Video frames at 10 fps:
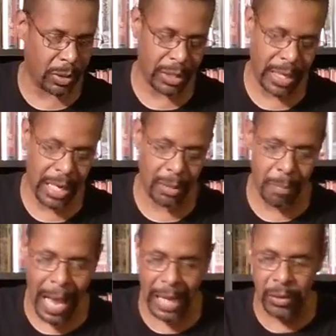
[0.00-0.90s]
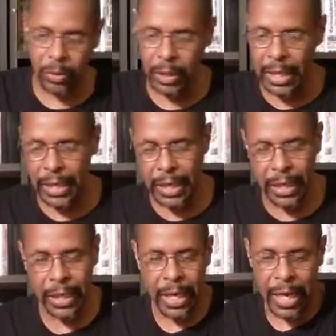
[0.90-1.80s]
was. It had the manual in
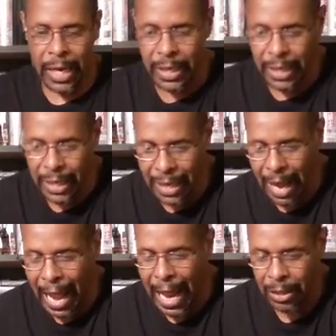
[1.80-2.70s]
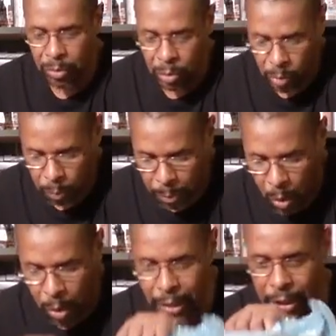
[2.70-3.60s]
it, and then the actual
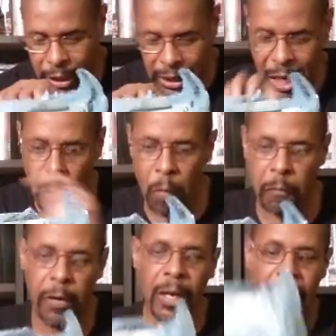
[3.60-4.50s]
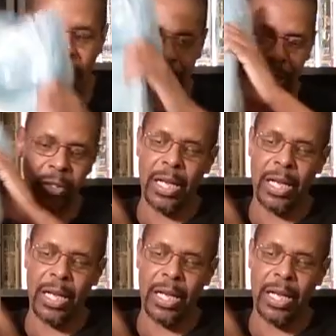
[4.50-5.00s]
board itself. I'll show